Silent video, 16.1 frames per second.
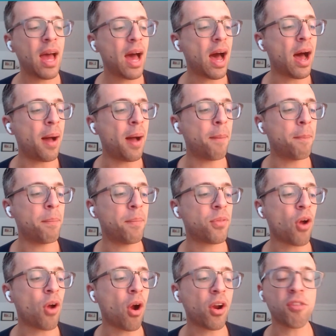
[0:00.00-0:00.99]
Um,
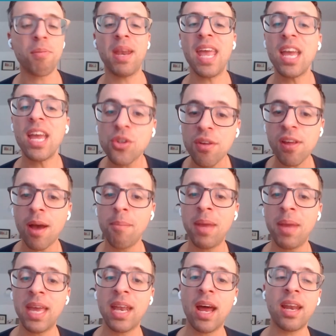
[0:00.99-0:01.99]
there aren't as many interests
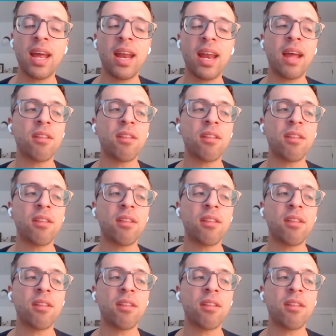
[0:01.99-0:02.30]
coming in on it.